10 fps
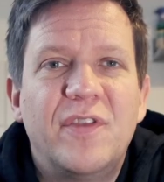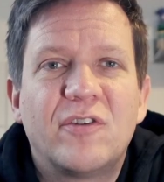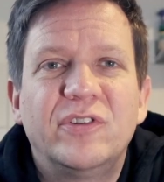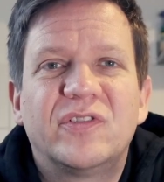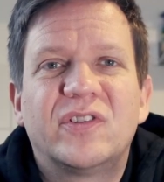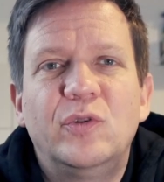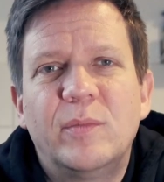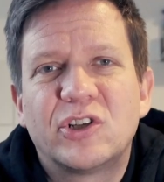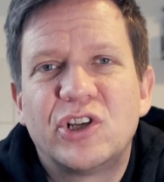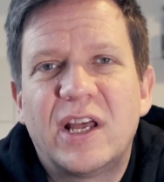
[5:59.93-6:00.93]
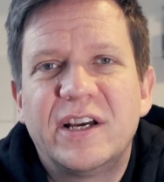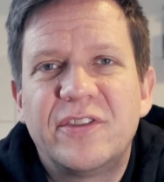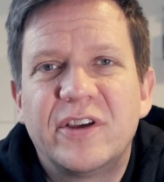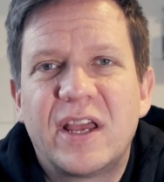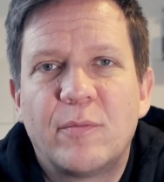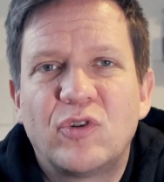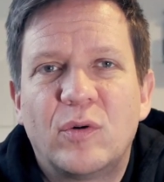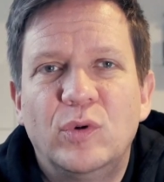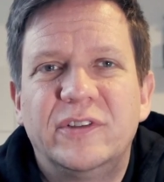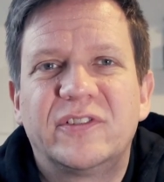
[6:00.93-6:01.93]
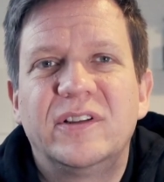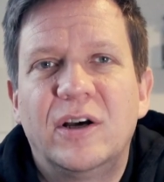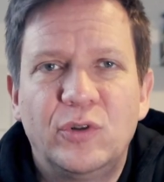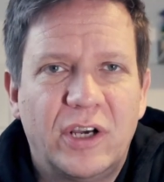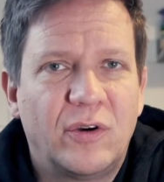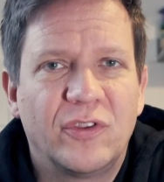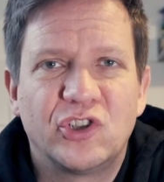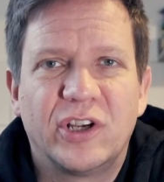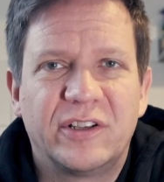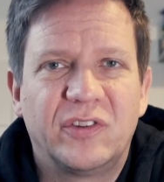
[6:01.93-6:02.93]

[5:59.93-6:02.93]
there is too much light, the camera will slow down the shutter